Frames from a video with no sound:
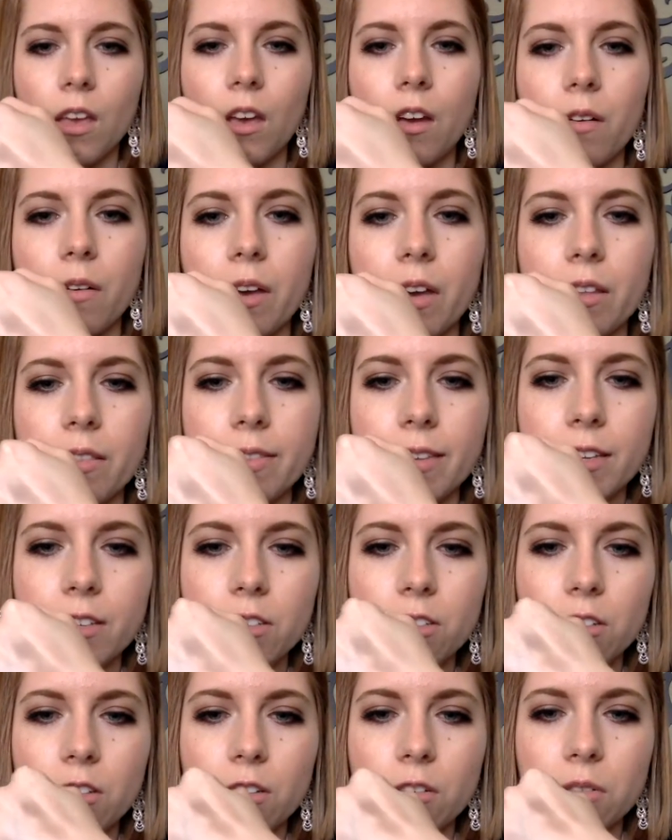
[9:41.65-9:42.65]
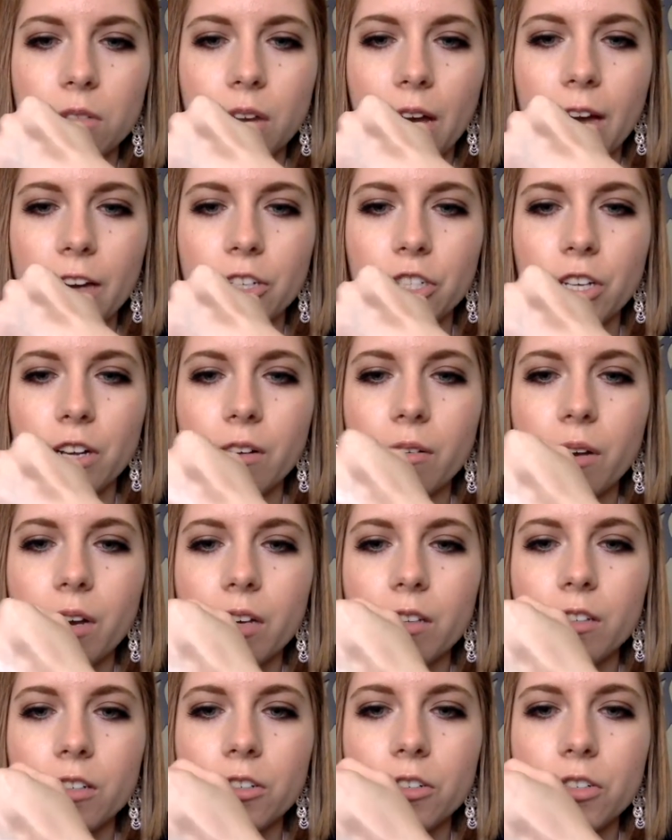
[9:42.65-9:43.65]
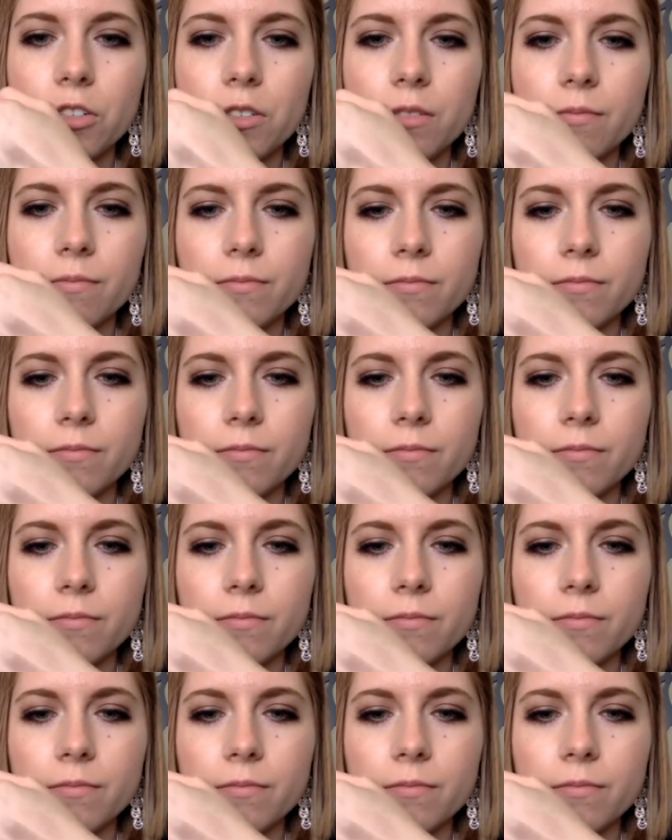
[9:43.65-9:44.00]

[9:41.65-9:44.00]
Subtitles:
Okay, these are those eyeshadow colors.